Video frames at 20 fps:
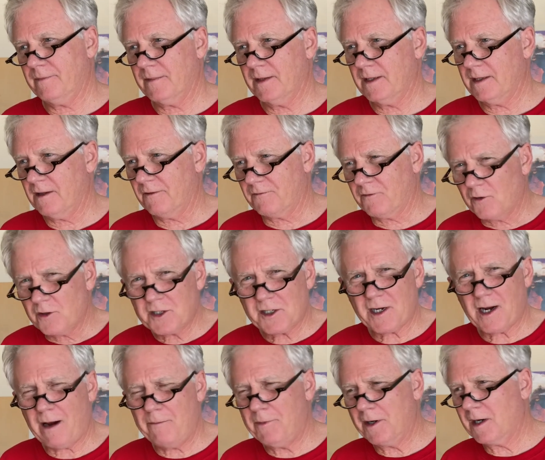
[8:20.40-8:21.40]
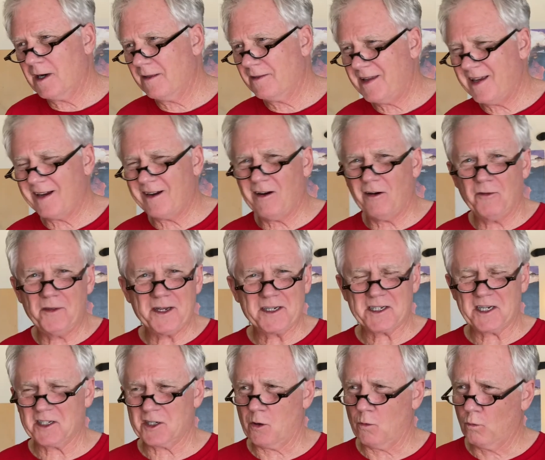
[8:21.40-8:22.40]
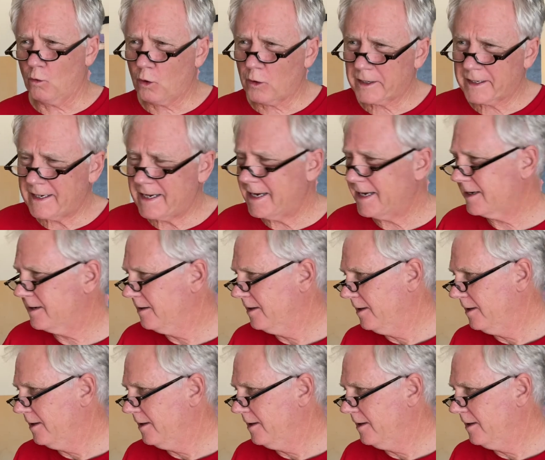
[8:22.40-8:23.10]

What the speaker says: The first time you're gonna think, oh, this isn't working.